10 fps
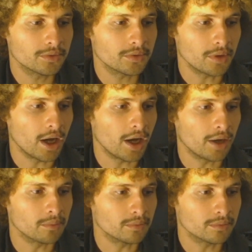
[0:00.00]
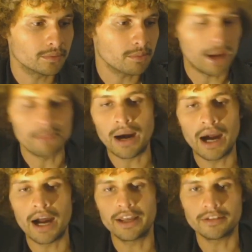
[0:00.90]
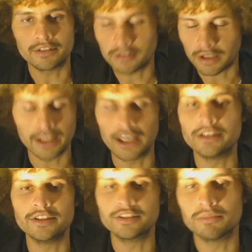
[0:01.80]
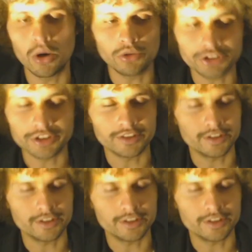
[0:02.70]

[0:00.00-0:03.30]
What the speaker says: my mind, and again, these emotions.